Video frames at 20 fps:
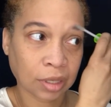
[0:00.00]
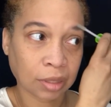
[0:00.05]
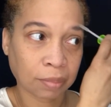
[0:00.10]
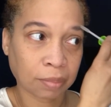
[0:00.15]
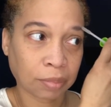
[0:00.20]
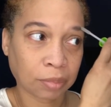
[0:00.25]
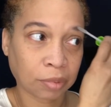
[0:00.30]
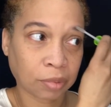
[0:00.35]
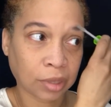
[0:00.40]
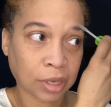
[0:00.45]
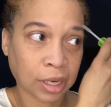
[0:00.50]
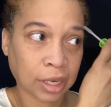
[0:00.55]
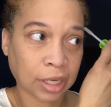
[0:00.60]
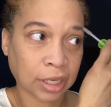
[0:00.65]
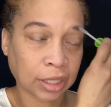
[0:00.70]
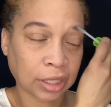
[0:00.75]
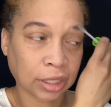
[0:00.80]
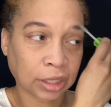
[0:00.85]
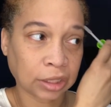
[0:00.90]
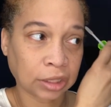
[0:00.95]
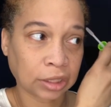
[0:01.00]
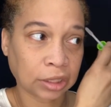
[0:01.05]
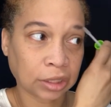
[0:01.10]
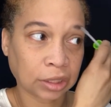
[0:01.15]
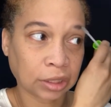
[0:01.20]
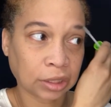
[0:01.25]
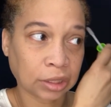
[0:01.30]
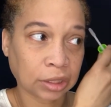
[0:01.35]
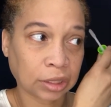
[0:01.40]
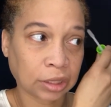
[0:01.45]

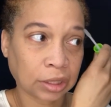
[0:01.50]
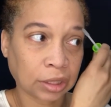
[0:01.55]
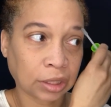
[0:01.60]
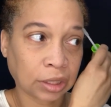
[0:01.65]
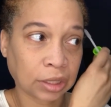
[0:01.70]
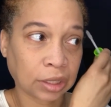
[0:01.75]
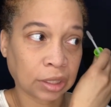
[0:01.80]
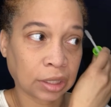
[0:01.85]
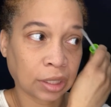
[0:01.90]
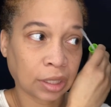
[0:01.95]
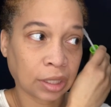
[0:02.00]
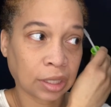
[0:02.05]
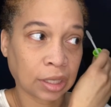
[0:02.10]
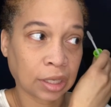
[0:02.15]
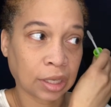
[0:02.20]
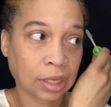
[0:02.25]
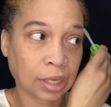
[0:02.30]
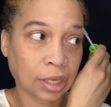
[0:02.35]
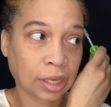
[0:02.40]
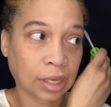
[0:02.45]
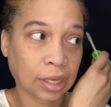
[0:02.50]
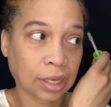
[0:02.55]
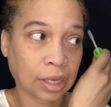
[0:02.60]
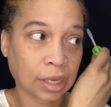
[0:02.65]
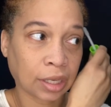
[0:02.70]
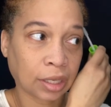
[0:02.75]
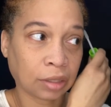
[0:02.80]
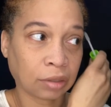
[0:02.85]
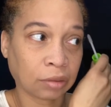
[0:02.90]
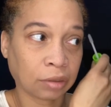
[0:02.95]
brush,
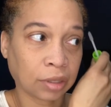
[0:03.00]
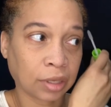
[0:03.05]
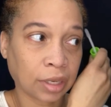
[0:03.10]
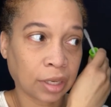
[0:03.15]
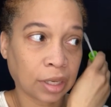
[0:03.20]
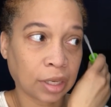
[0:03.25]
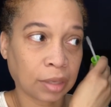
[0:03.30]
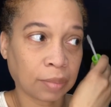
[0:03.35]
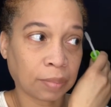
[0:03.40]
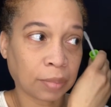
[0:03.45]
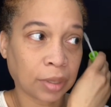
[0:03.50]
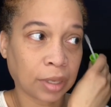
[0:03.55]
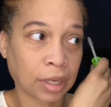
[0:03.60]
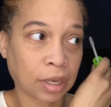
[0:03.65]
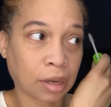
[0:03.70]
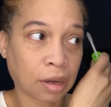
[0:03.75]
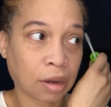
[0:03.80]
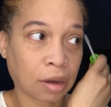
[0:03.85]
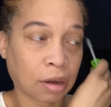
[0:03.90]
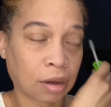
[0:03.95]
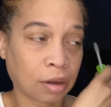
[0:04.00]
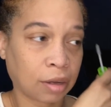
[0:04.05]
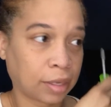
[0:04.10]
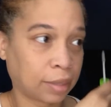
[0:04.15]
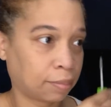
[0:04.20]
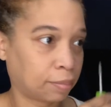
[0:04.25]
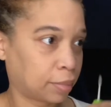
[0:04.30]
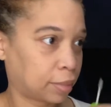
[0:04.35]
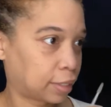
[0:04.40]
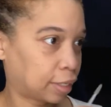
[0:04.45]
and I'll keep it all
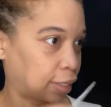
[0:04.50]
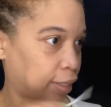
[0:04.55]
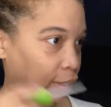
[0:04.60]
in place.